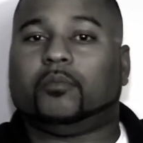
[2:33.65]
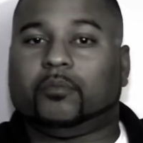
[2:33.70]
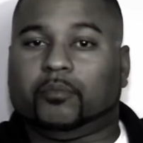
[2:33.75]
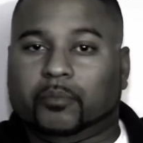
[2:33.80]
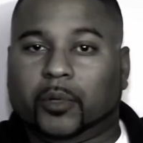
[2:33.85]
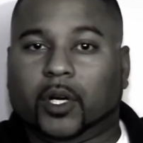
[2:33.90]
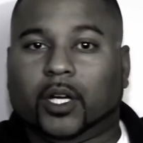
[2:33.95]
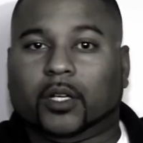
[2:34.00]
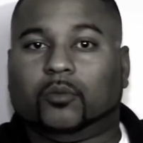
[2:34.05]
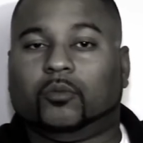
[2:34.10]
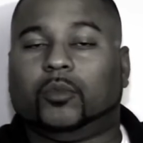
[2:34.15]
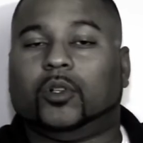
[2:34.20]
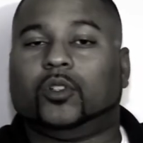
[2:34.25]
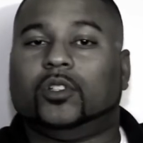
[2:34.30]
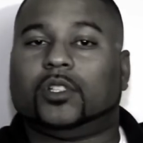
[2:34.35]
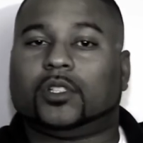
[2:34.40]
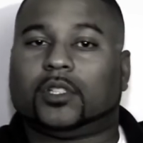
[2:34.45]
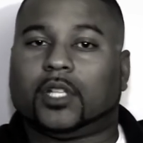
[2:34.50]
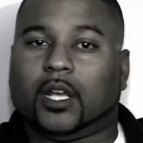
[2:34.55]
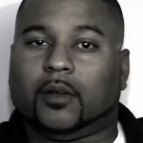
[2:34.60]
But when you
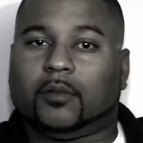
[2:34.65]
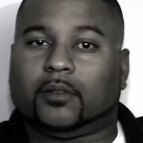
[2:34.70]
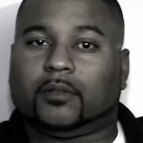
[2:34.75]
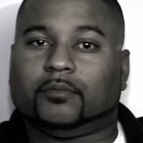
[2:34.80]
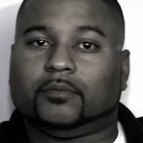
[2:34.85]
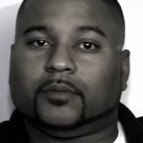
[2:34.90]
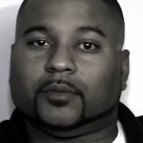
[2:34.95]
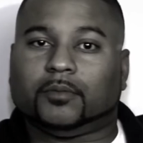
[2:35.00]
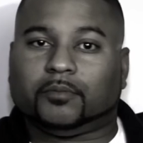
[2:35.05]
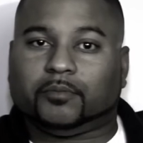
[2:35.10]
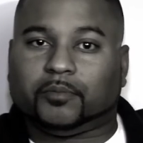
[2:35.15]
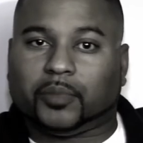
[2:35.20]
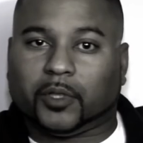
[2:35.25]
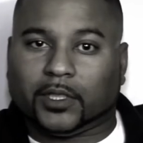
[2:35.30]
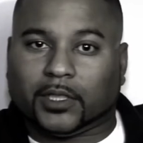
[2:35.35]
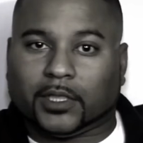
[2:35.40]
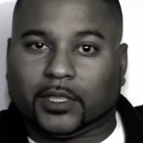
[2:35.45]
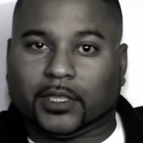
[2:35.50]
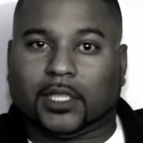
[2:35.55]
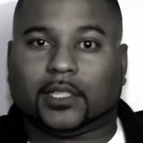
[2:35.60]
stay
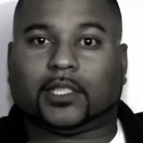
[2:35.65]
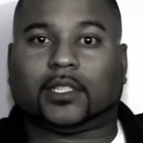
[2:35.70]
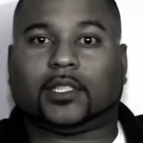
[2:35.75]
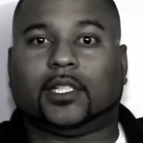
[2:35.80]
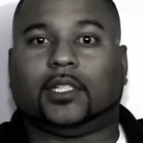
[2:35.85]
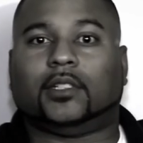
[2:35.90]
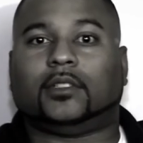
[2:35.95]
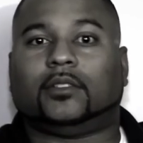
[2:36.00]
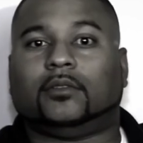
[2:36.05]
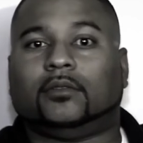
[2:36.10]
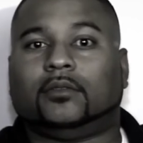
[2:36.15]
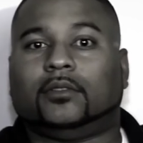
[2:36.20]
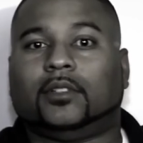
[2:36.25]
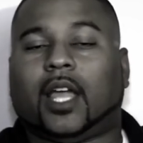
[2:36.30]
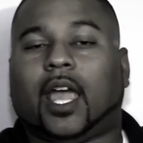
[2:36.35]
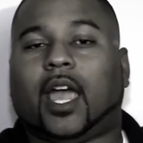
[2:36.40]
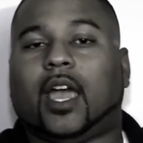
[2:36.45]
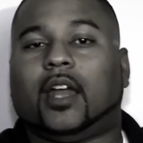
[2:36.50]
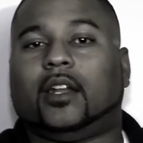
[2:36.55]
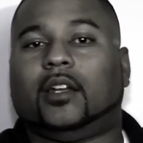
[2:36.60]
persistent
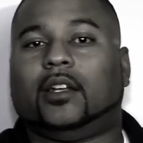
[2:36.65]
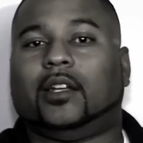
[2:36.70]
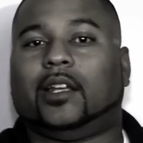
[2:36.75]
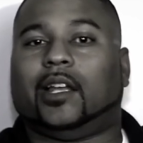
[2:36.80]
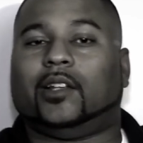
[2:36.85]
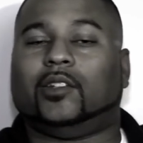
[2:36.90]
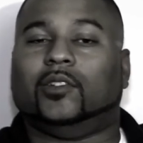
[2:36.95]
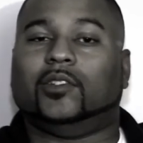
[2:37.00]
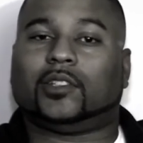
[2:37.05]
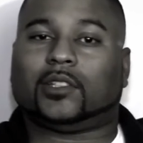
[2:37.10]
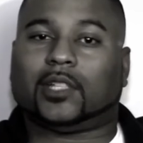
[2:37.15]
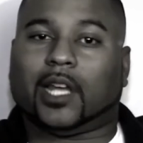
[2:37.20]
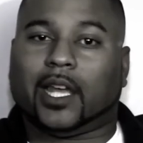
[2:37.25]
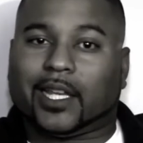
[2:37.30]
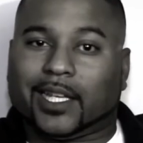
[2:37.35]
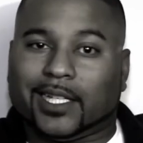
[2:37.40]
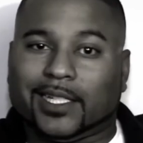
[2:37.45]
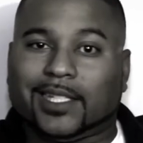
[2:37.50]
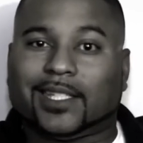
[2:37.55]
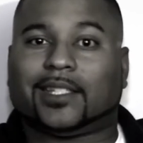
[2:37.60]
at it and you stay
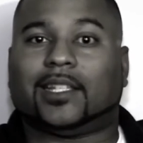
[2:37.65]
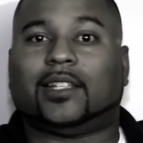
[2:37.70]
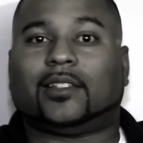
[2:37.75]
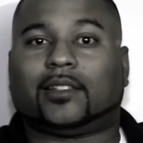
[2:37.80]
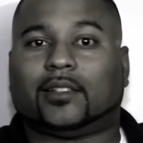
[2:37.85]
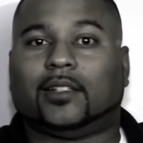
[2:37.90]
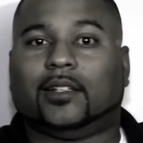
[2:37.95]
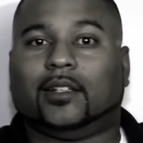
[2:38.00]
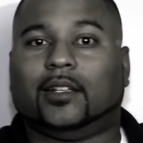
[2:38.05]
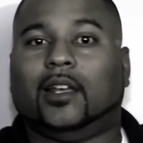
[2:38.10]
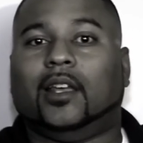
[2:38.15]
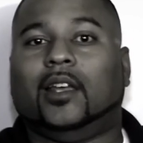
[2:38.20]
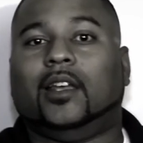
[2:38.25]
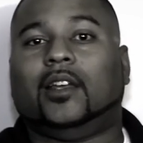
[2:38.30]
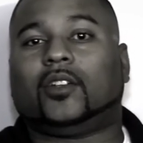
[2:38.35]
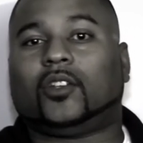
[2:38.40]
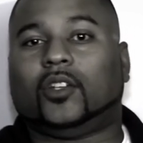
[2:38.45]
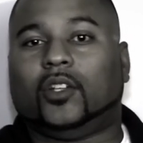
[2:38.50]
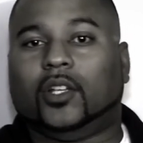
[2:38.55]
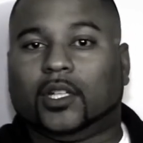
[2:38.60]
consistent,
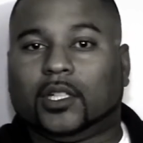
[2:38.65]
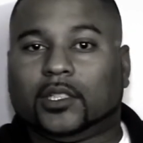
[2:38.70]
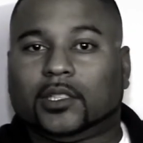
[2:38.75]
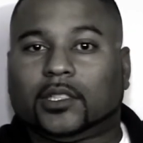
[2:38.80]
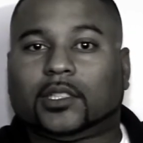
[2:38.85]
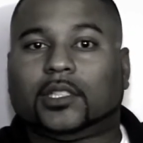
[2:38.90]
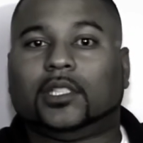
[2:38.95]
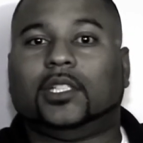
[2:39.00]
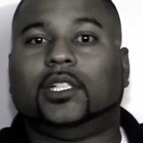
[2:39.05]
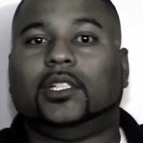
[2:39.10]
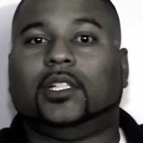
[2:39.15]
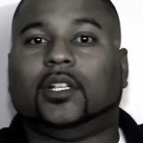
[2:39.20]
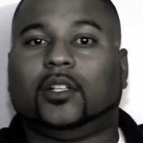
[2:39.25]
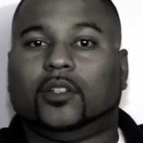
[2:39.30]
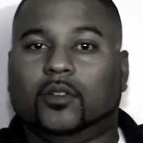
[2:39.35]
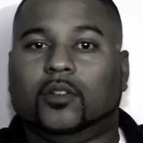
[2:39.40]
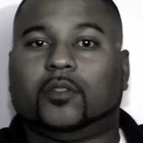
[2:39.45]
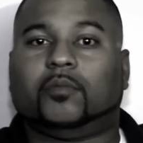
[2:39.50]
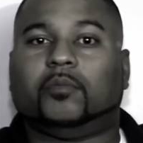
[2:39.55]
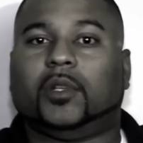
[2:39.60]
you're going to see your
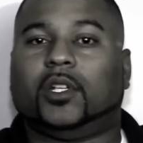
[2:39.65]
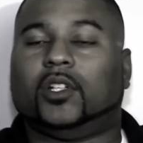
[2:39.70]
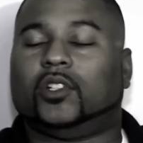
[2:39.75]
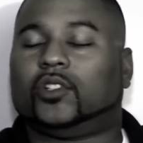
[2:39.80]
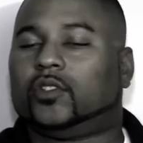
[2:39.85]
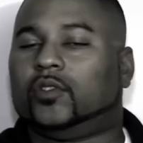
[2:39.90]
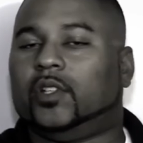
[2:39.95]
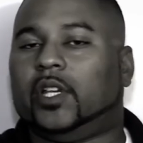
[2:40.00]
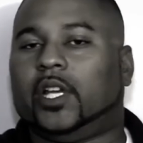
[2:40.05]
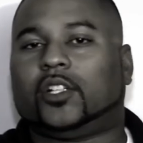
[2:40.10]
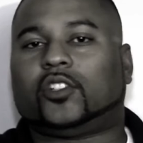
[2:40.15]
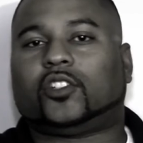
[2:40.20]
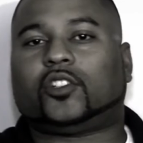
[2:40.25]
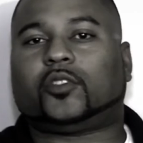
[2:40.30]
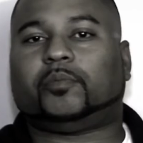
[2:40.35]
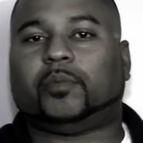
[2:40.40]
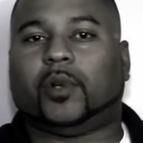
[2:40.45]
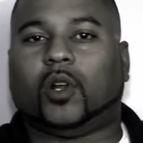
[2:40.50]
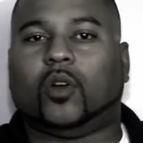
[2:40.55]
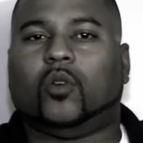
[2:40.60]
youth ministry
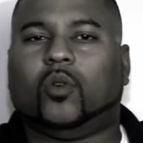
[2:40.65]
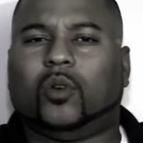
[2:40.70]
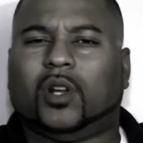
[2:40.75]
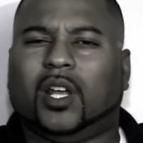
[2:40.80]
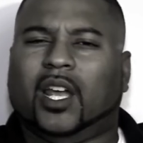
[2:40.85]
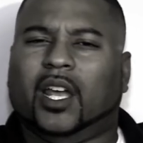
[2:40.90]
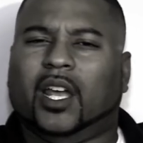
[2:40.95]
explode.